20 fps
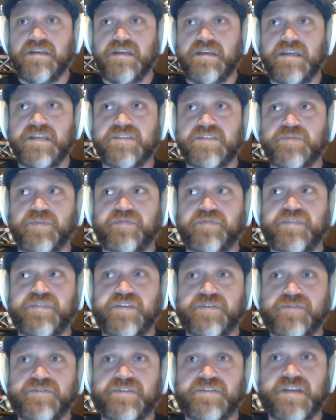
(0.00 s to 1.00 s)
his
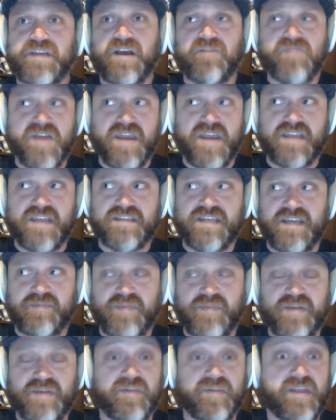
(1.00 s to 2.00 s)
reviews, how am I going to take
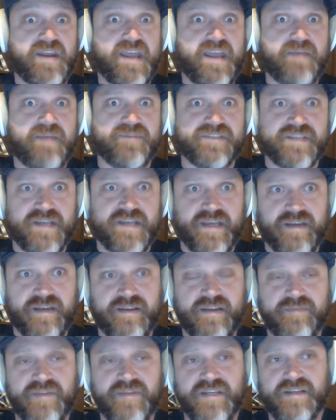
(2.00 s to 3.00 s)
people on Amazon?
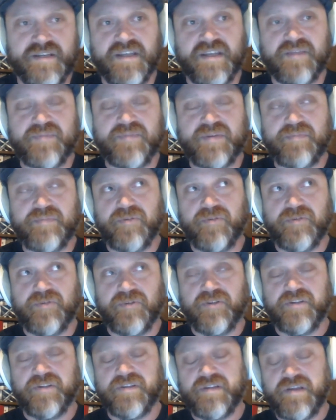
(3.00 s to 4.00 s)
I mean, they can be
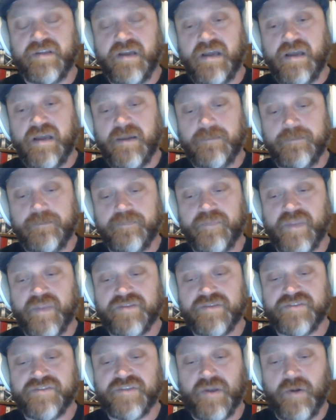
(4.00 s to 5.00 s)
brutal. Um,
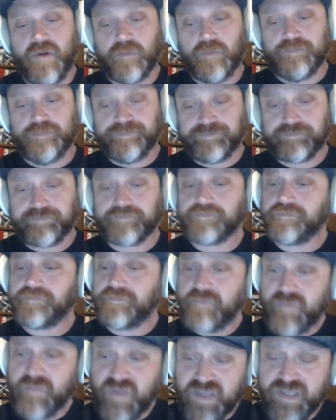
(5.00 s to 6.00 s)
so
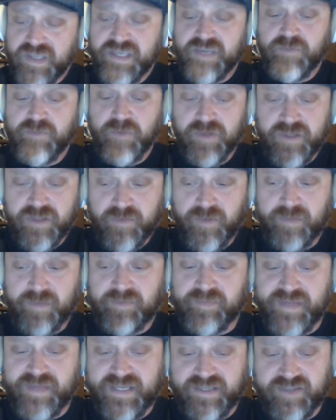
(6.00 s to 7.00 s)
he really
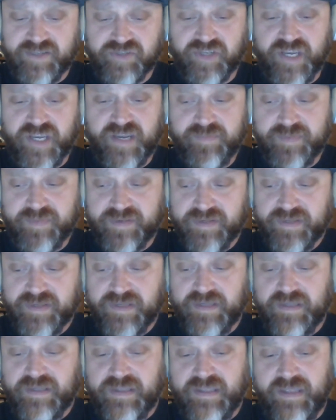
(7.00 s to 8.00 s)
whipped me into shape
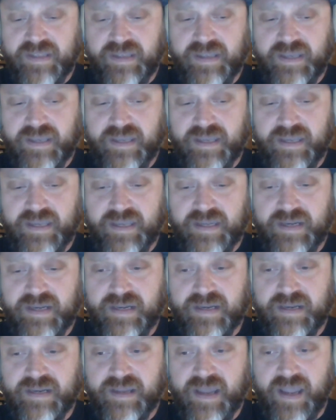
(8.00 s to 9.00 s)

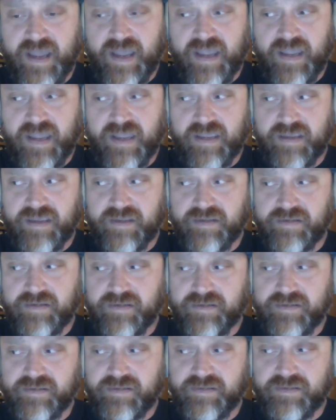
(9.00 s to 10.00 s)
and I,
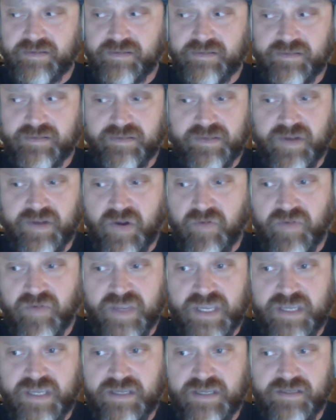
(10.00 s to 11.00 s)
you know,
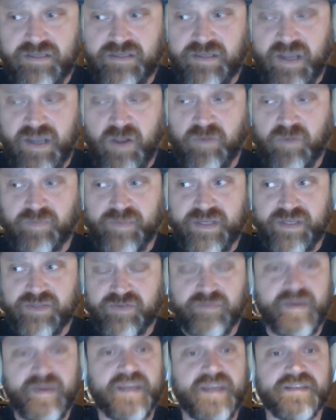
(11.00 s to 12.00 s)
he helped me
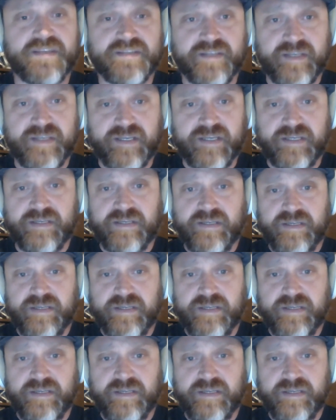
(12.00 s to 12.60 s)
tremendously.